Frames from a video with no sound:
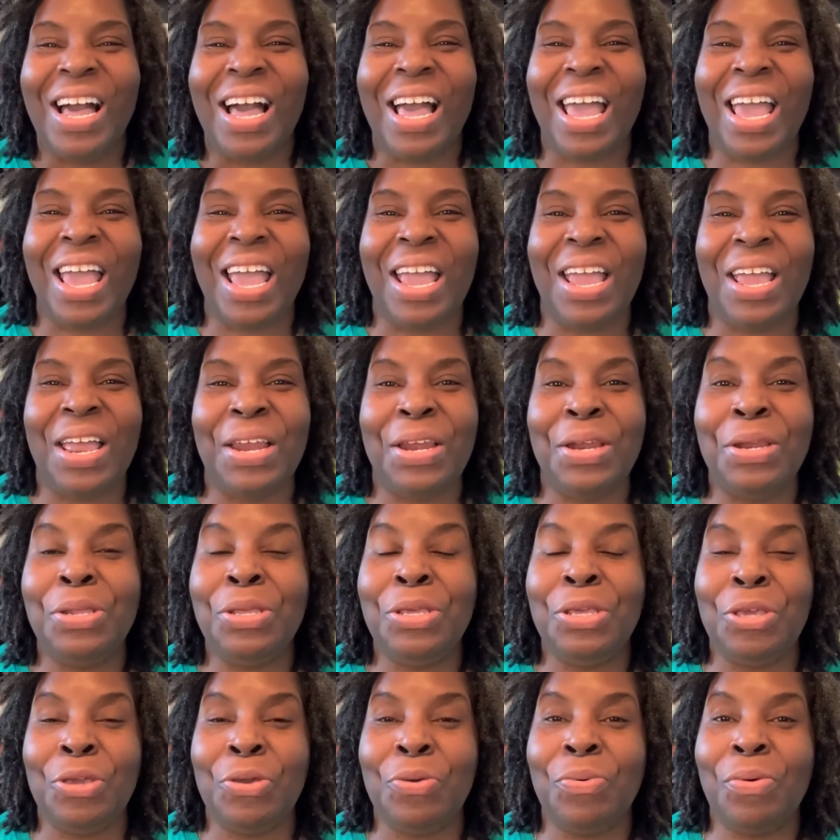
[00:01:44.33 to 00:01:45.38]
and
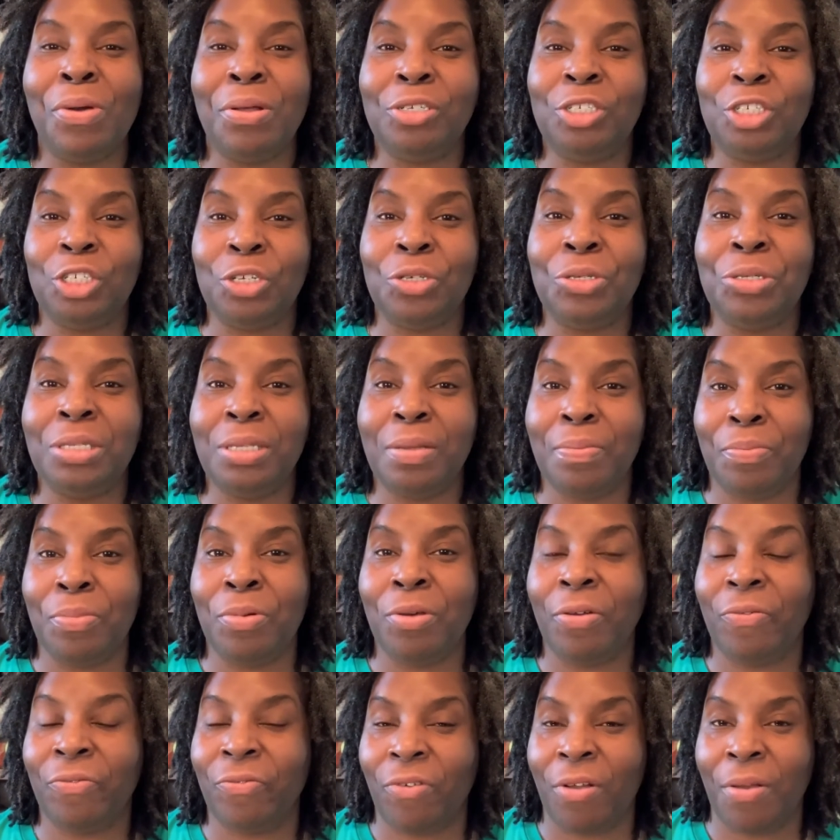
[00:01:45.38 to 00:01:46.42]
you will choose a
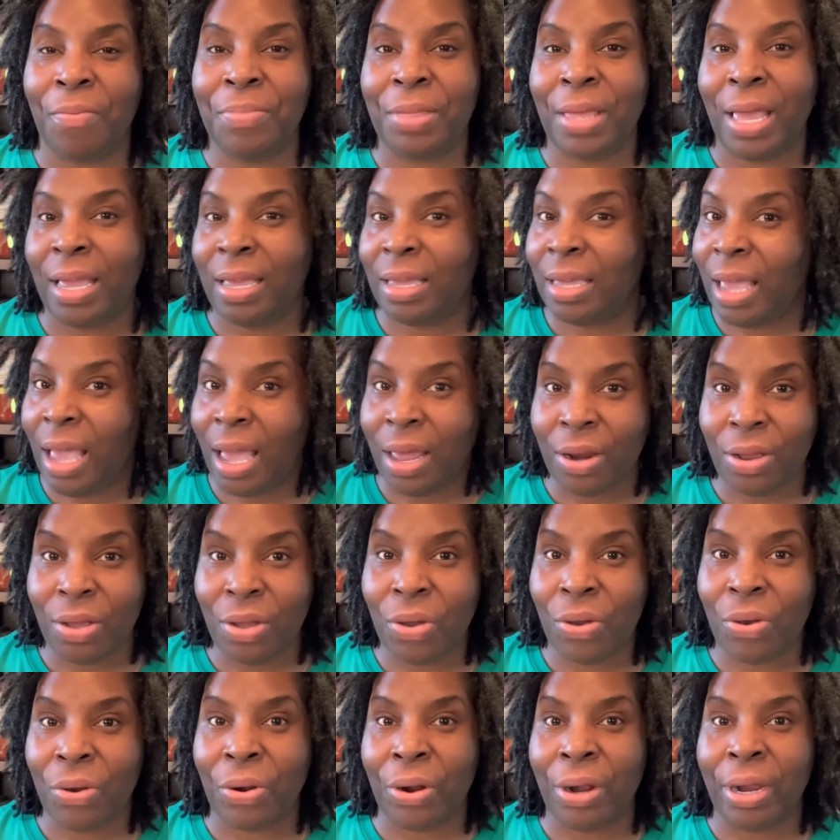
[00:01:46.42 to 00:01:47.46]
book from that
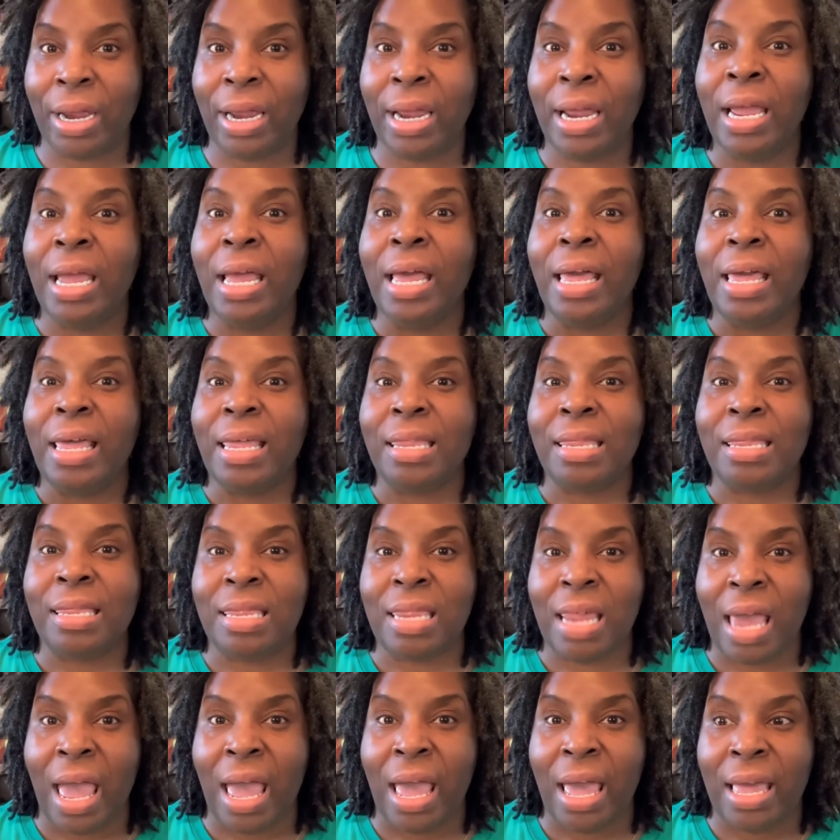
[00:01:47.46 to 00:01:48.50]
category
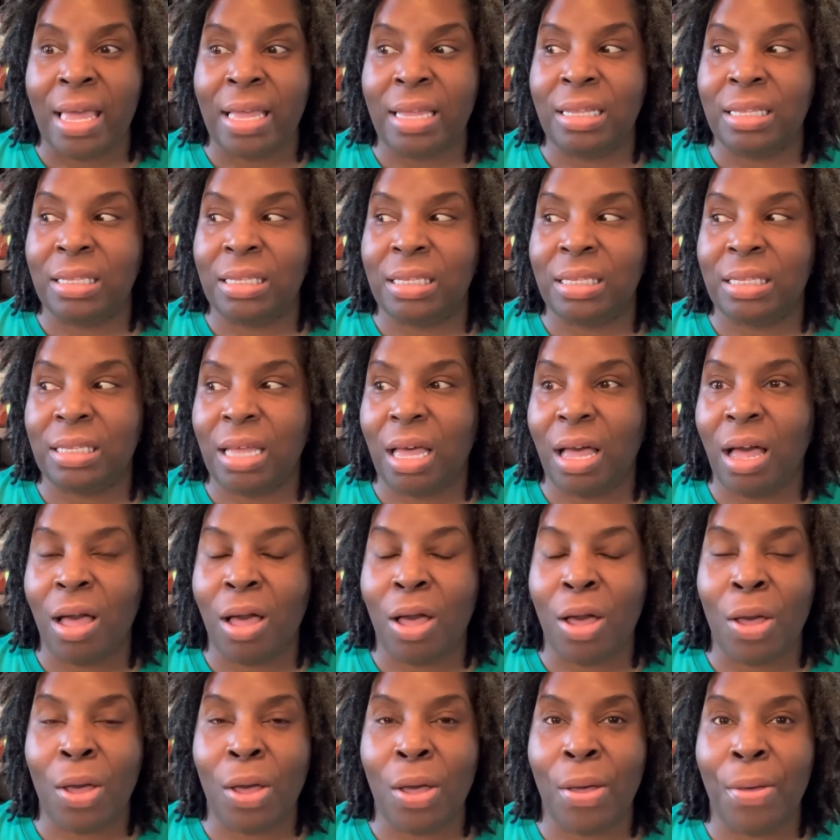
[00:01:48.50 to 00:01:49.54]
that
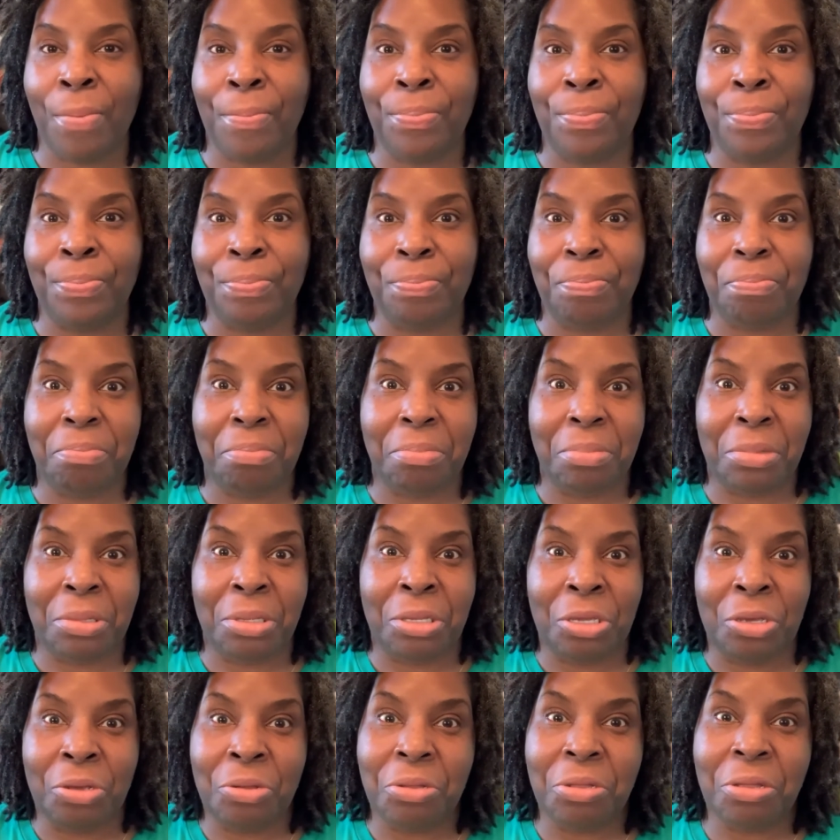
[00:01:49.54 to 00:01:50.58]
um,
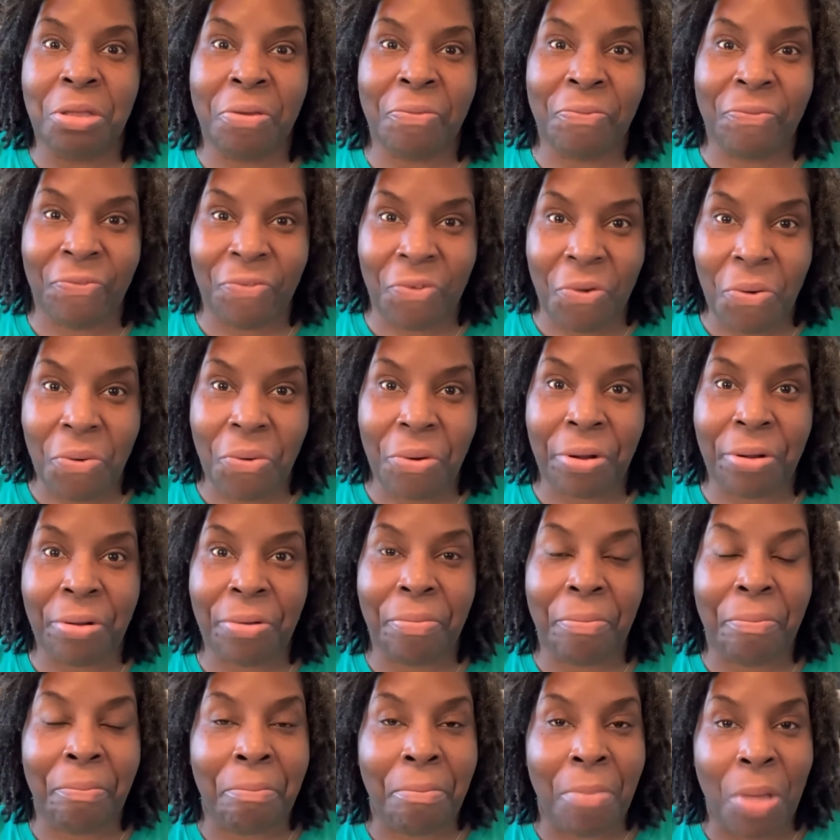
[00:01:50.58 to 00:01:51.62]
you look forward
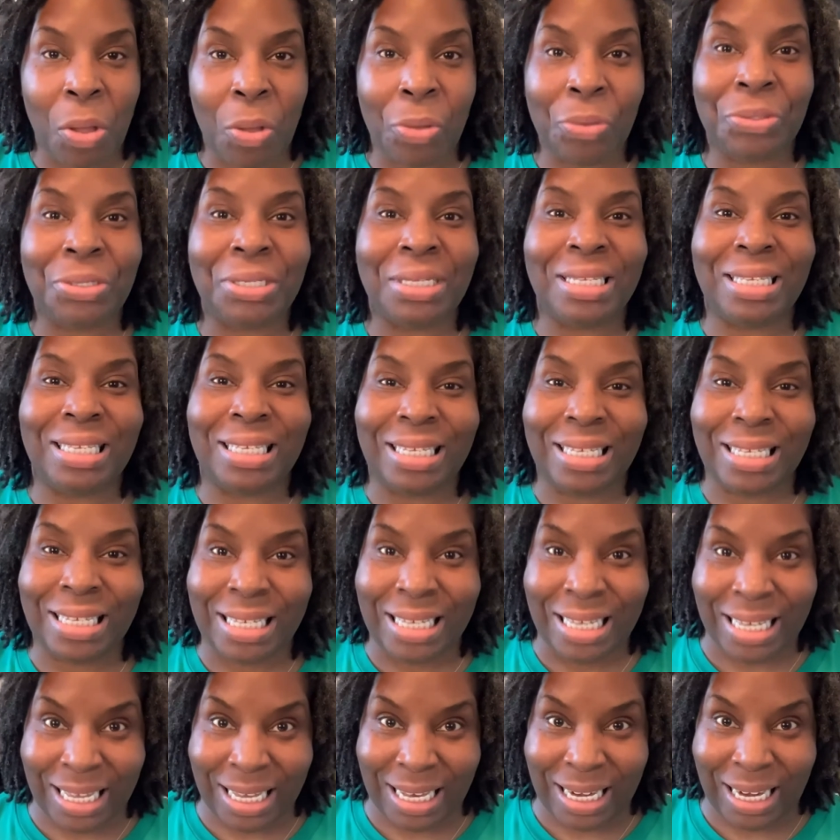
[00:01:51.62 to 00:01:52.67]
most to
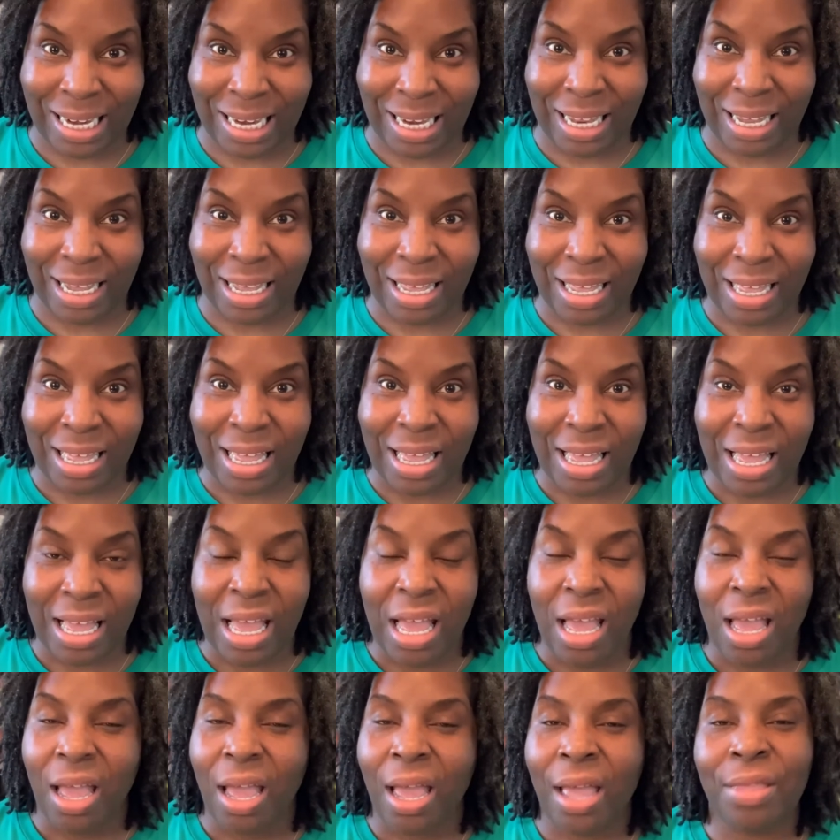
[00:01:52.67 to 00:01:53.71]
getting.
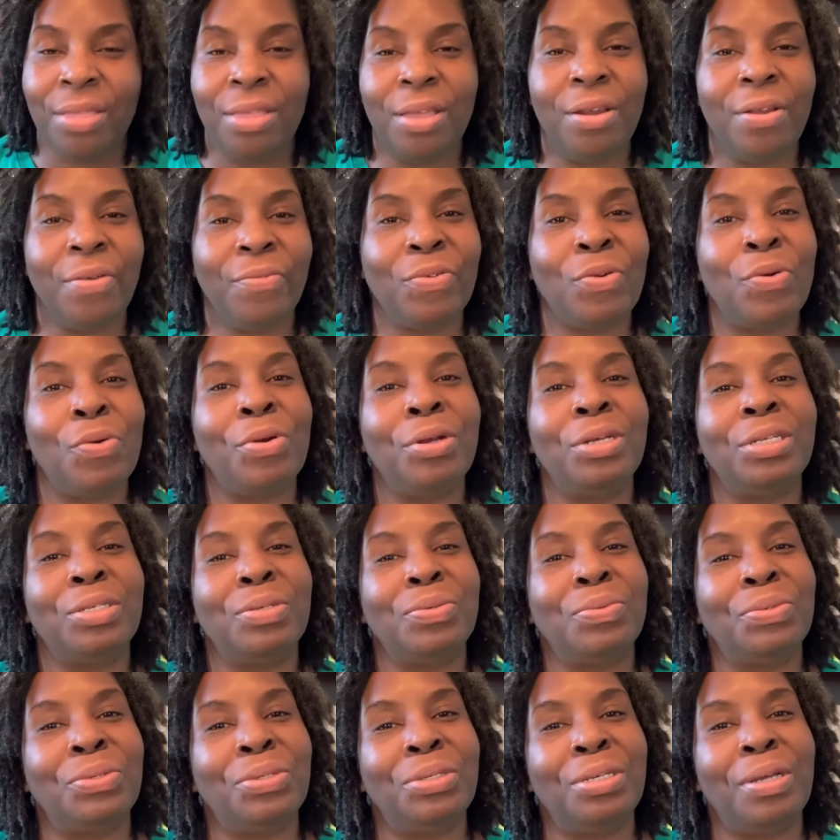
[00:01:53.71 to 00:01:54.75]
And then, of course,
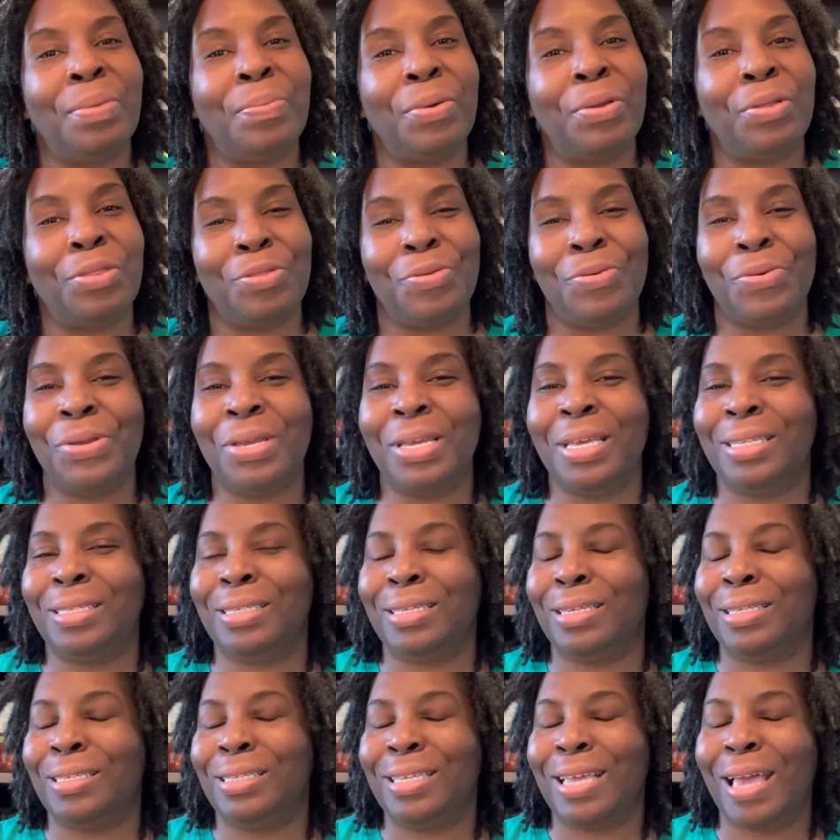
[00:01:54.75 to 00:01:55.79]
rule number three is to
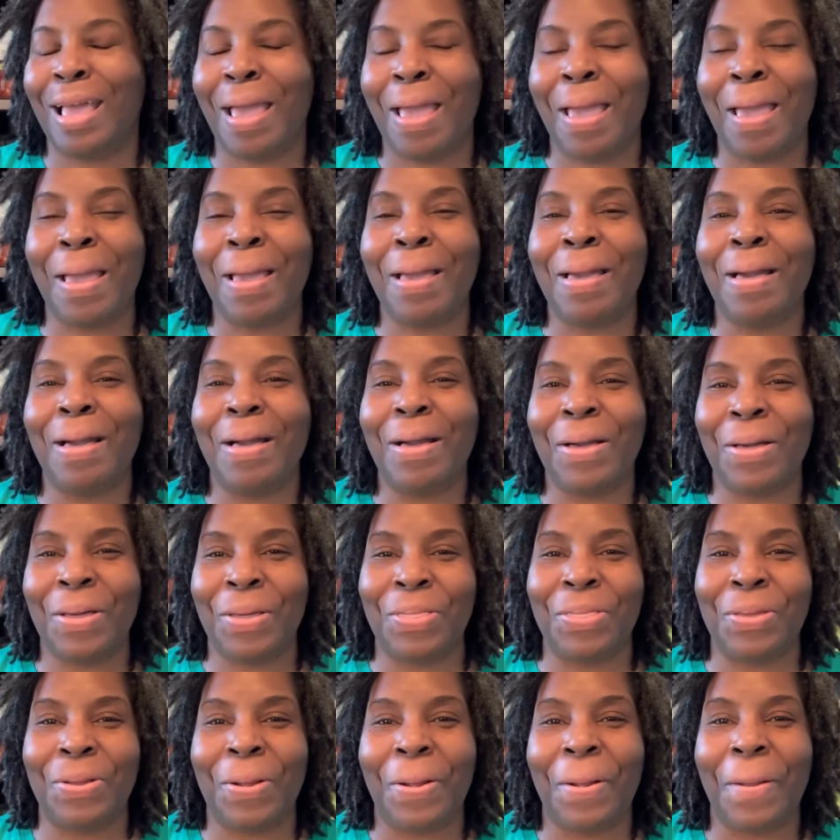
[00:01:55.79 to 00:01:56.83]
tag
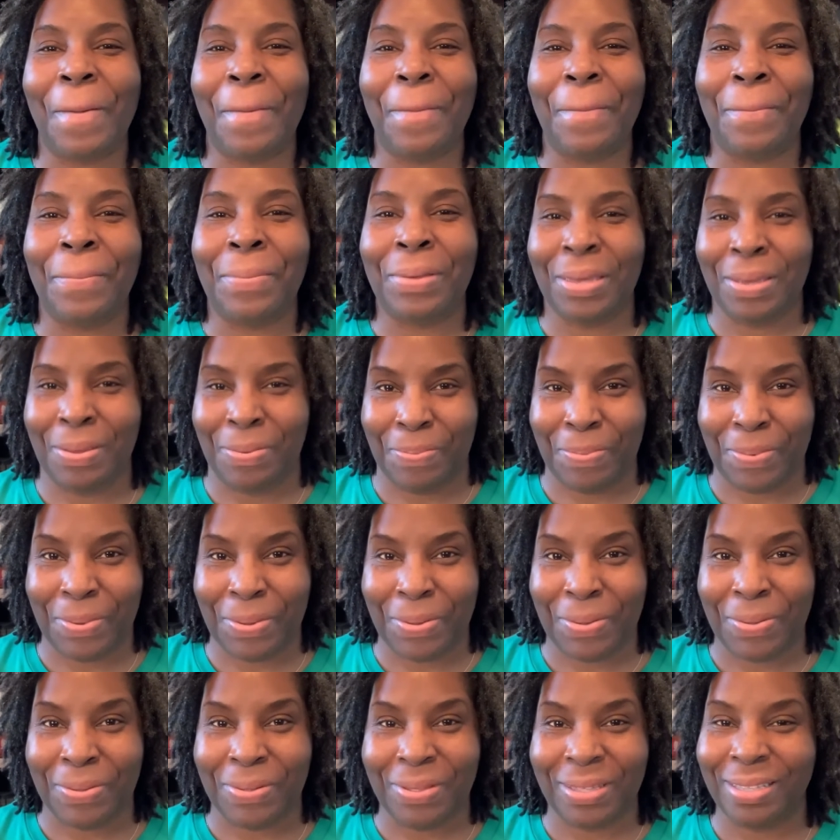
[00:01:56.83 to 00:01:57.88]
other
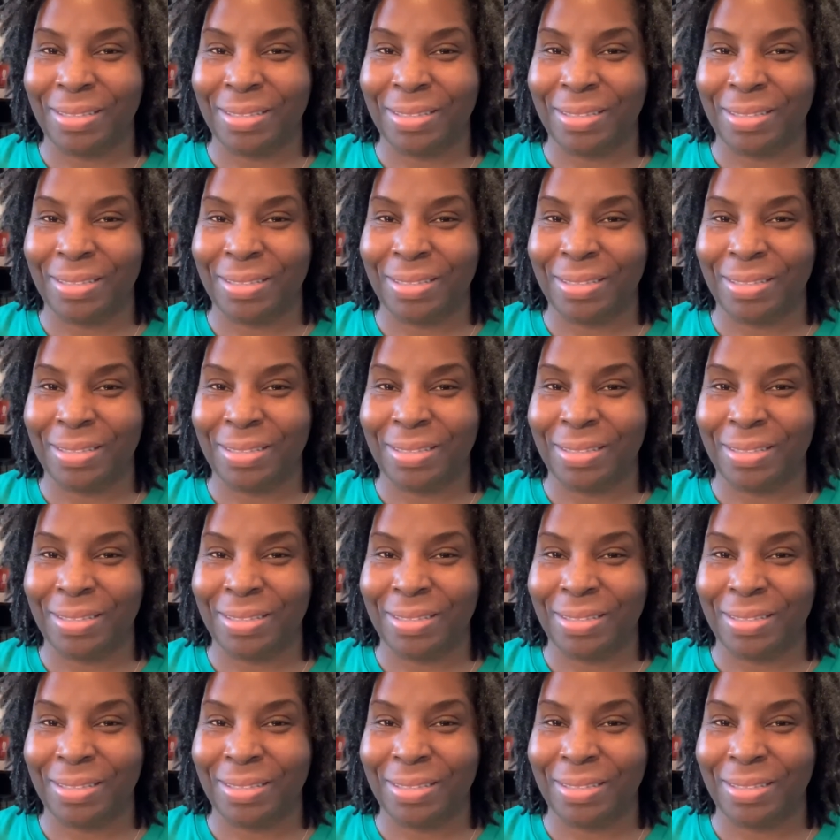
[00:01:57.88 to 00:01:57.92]
people.